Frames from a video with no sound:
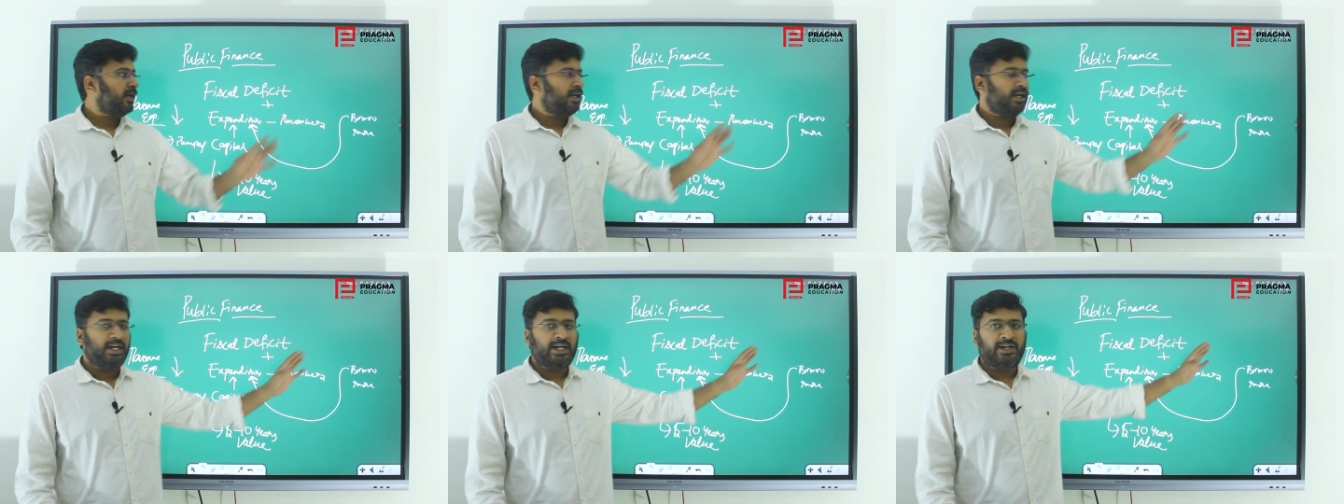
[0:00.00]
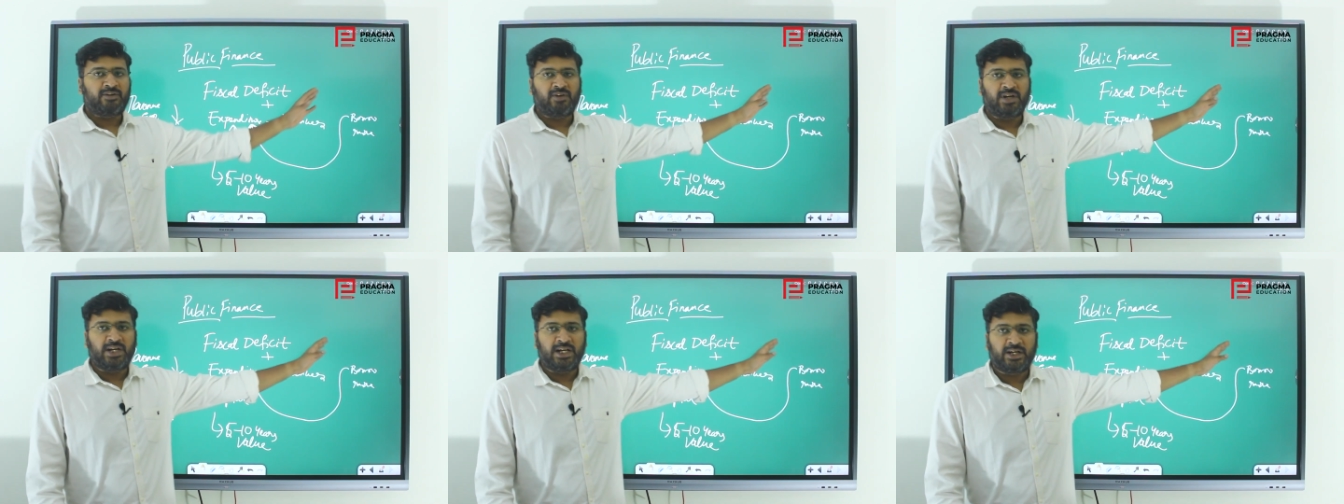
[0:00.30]

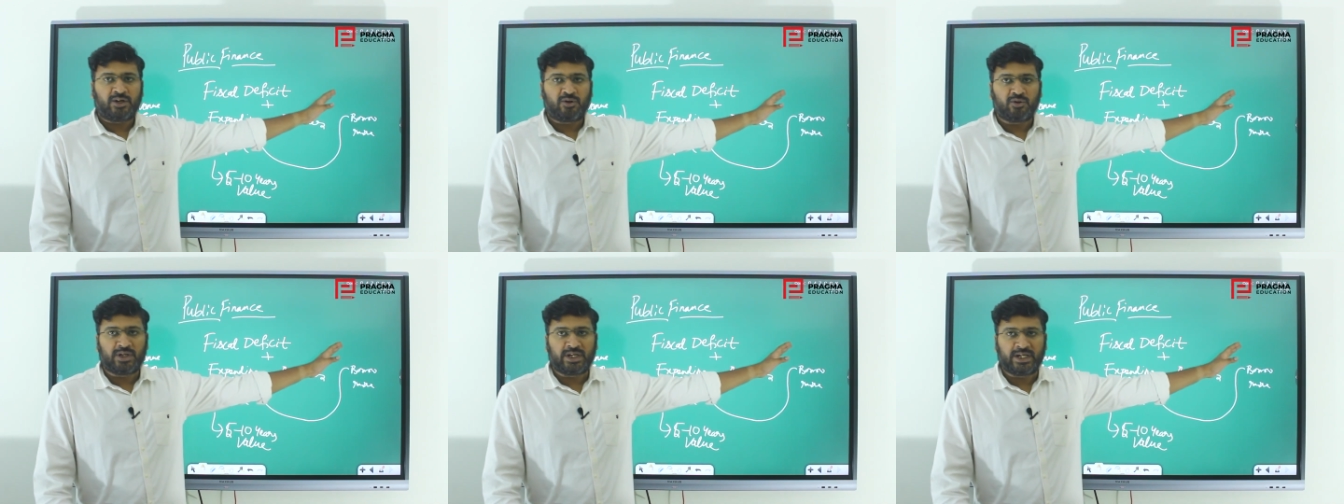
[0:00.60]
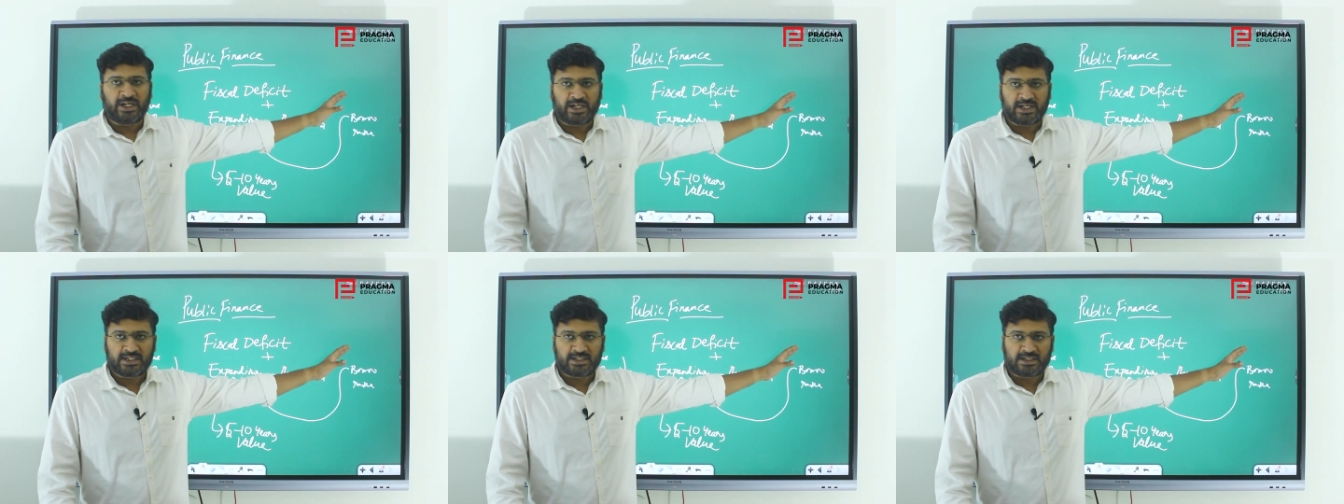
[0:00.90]
It will lead to the
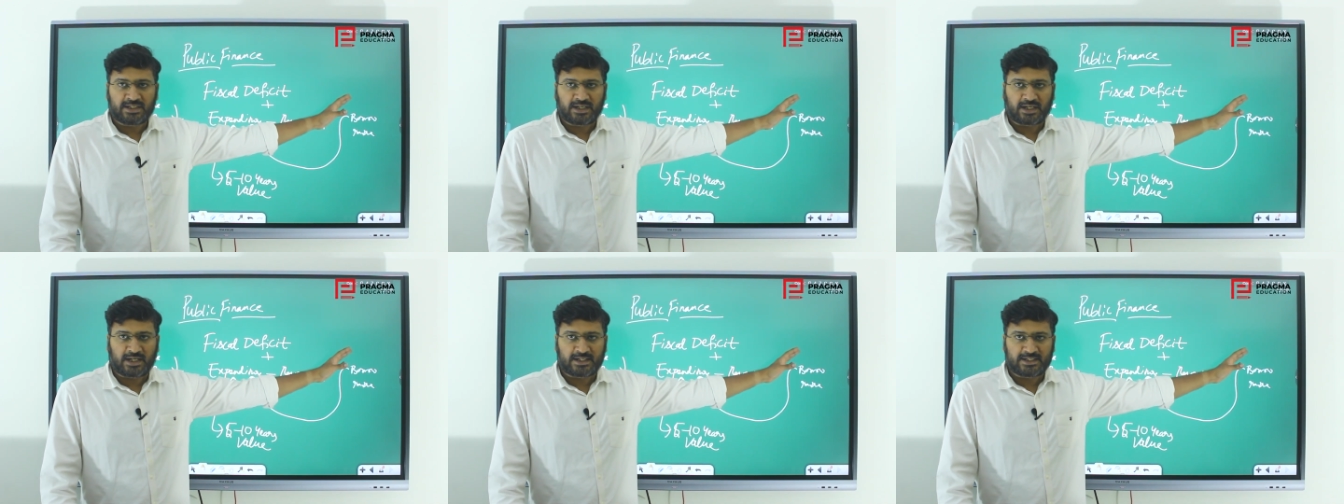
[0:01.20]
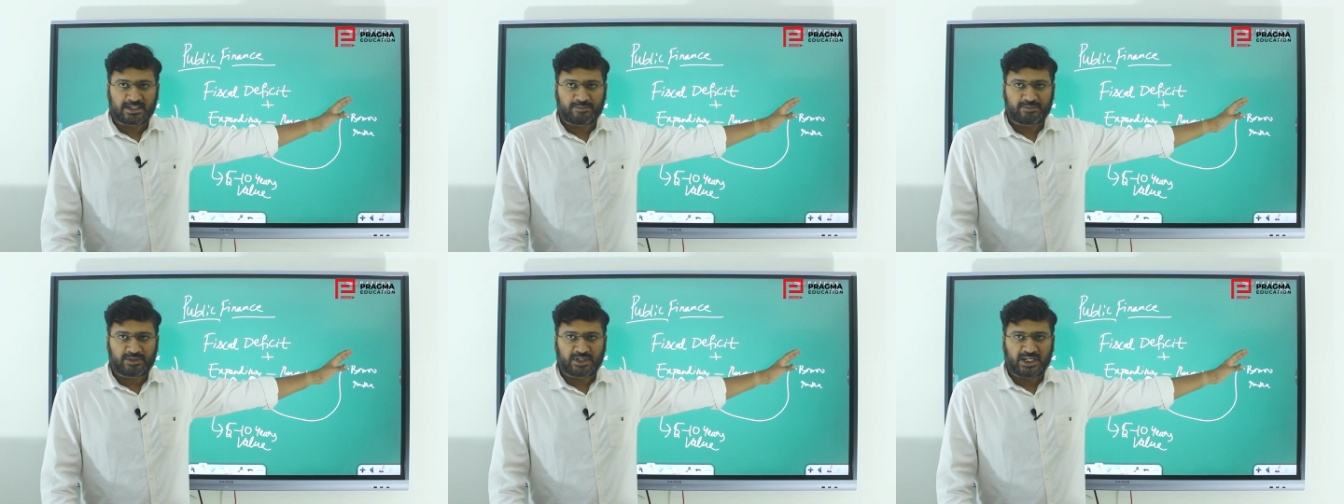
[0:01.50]
increase in the
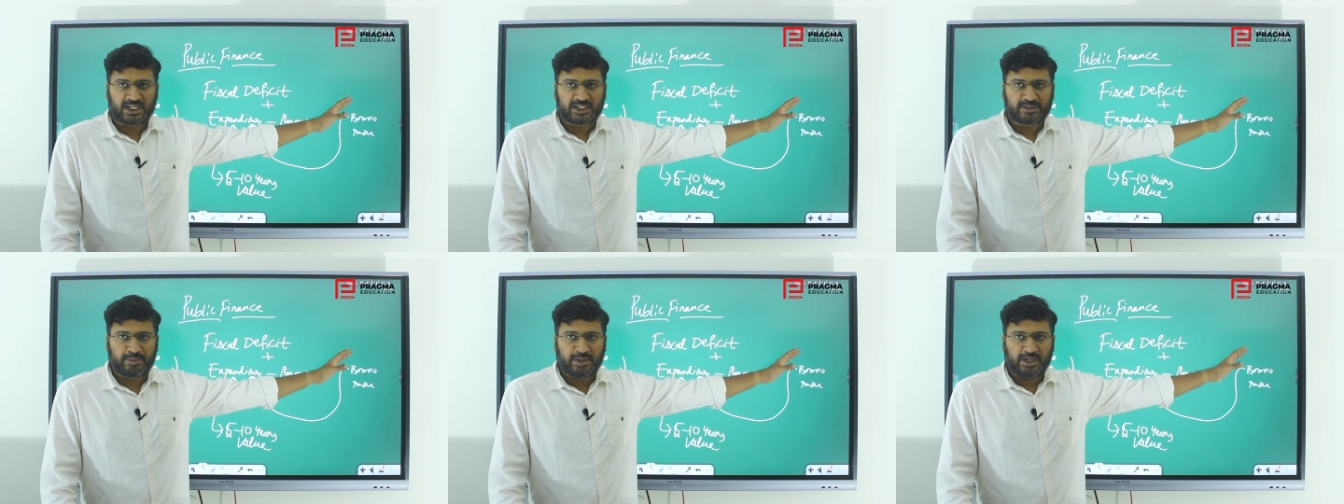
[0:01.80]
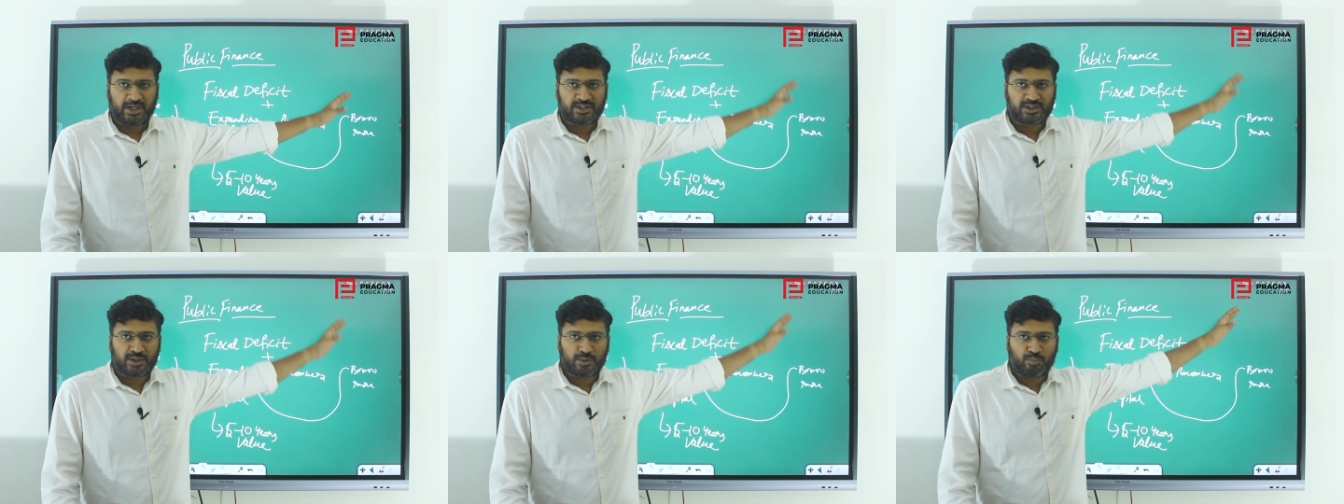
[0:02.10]
consumption
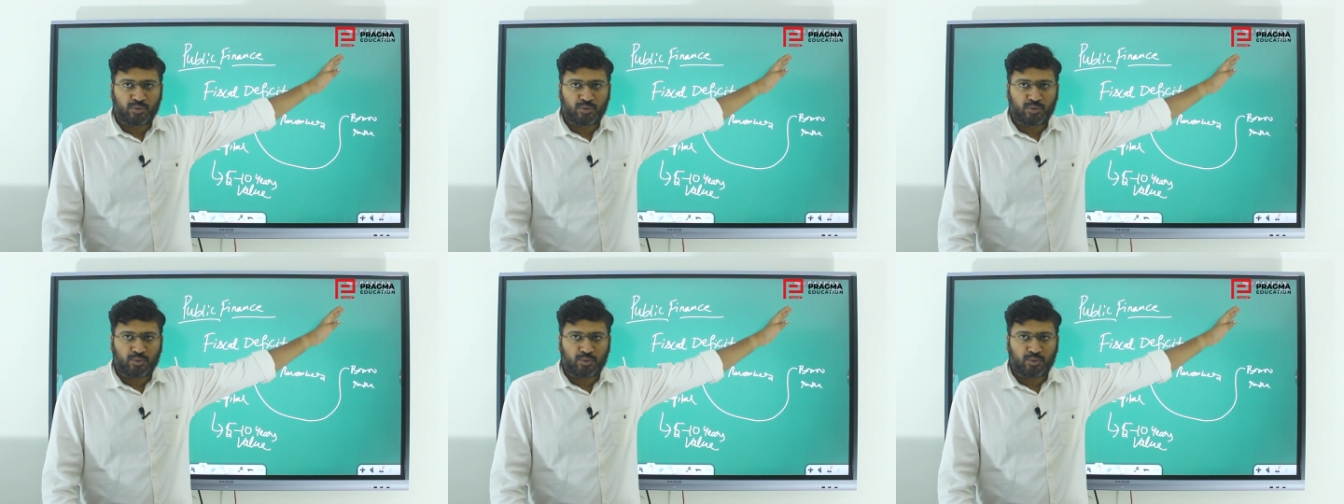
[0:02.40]
expenditure,